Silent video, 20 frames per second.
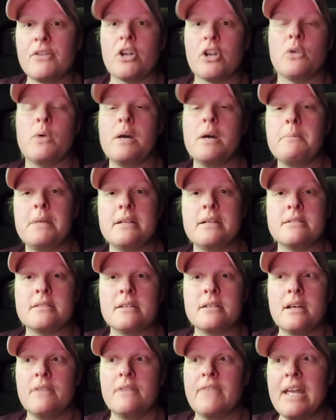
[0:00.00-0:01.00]
equipment
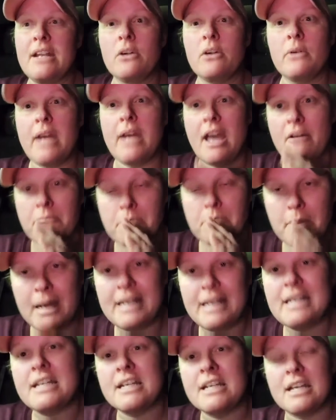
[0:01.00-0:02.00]
and they don't have
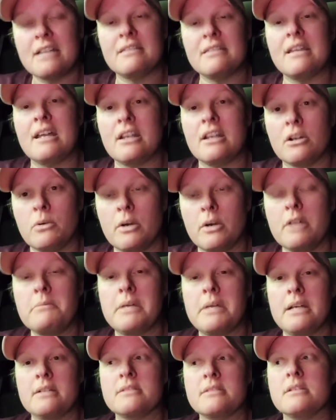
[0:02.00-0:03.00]
money to get that
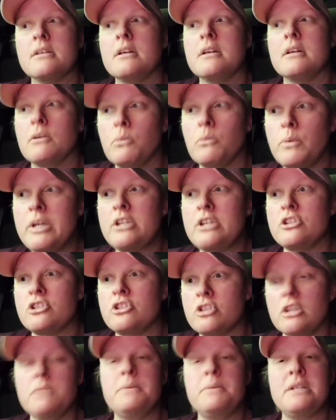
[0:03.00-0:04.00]
equipment, we
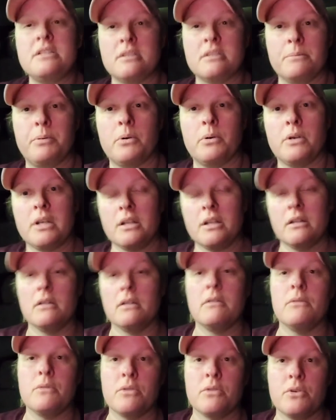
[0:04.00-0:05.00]
should be supporting
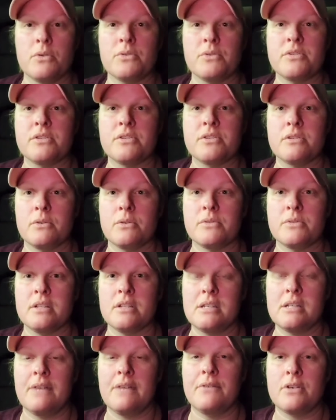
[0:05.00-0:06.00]
those those
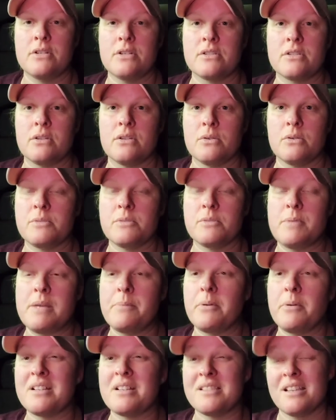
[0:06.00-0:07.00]
endeavors of those
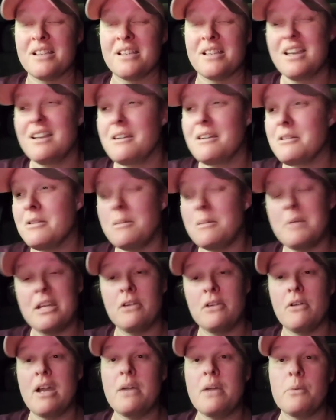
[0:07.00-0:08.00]
people because I mean,
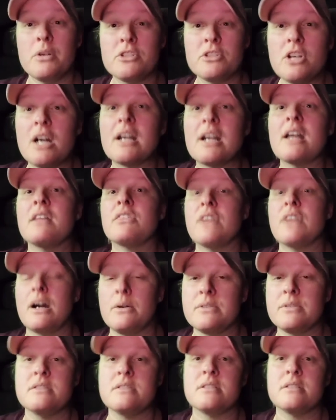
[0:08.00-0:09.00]
Greg, we're talking
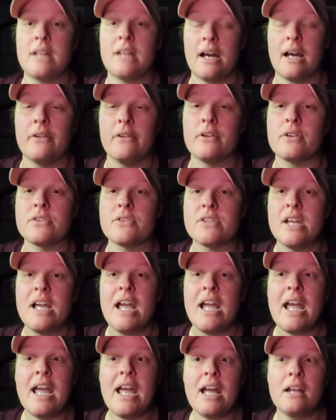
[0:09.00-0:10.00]
thousands of dollars.
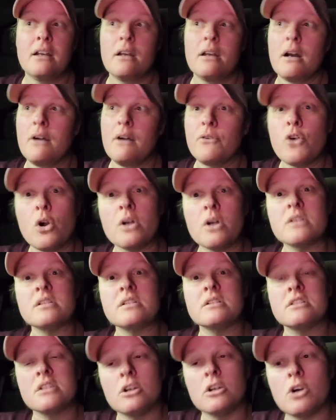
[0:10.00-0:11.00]
And of course,
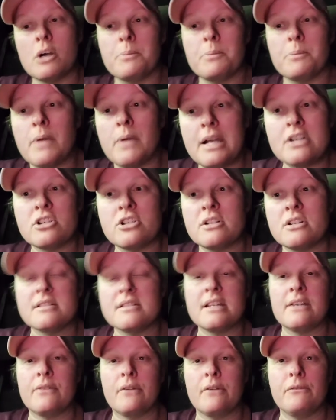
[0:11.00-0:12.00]
it's the corporations
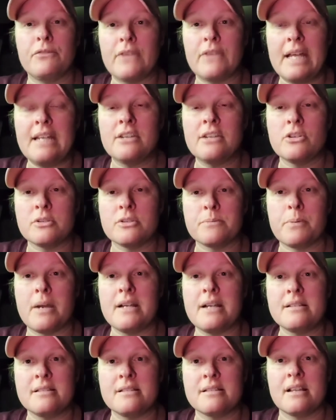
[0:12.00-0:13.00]
that have inflated those
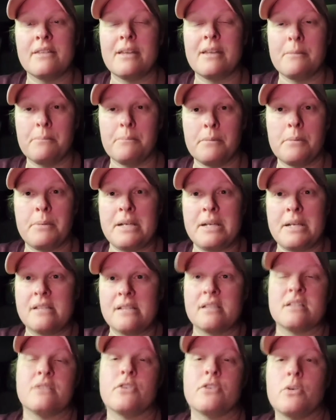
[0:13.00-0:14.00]
prices on them
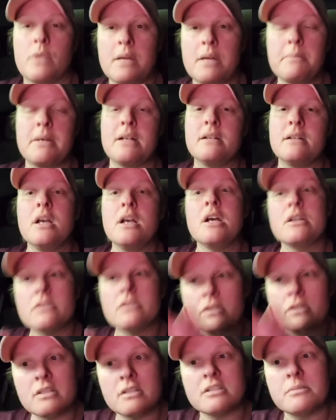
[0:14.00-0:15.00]
pieces of equipment
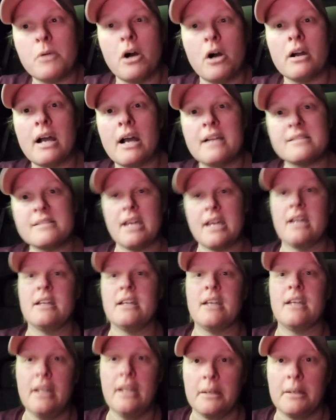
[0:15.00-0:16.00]
so that the small guys
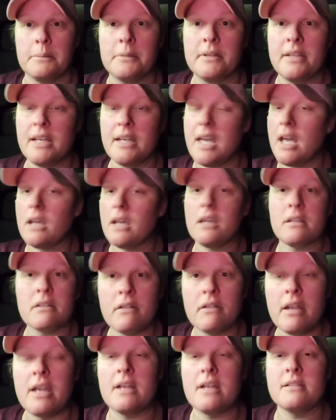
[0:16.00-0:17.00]
can't get them. They can't get
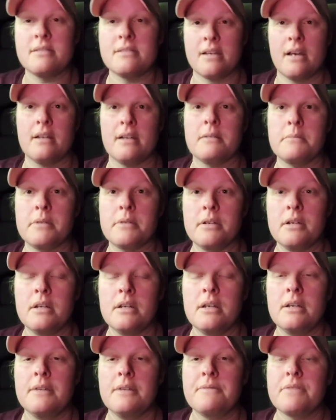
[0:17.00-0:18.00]
their hands on them.
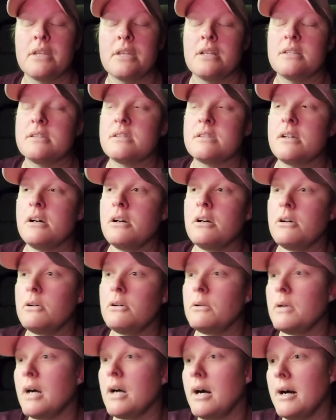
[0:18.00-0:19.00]

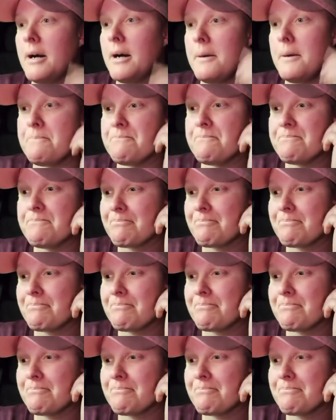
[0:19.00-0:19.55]
So, um,